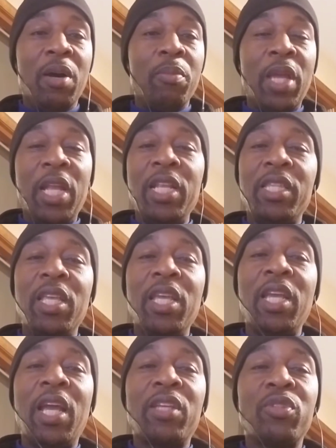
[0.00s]
anything
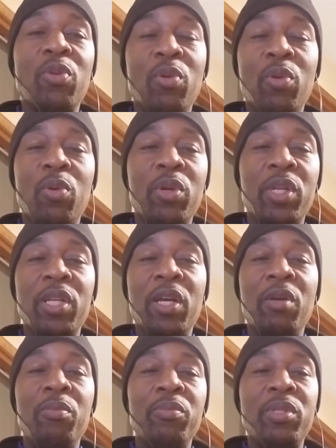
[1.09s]
external,
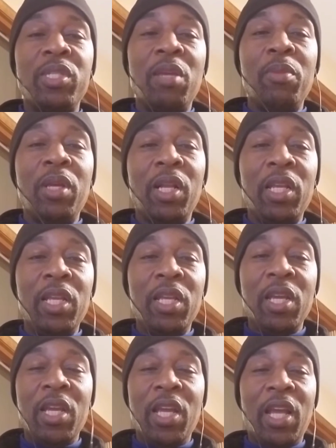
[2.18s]
seemingly
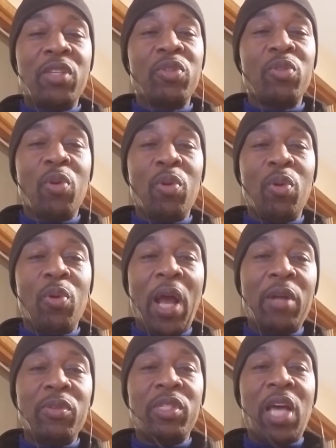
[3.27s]
external
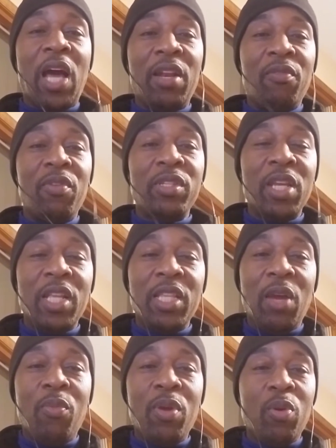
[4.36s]
outside of us that
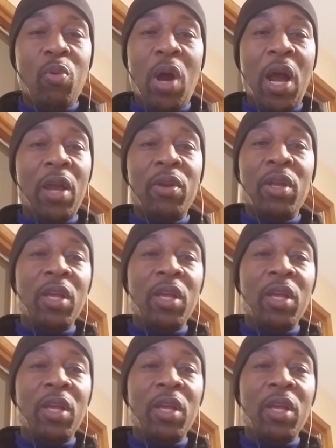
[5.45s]
we acquired,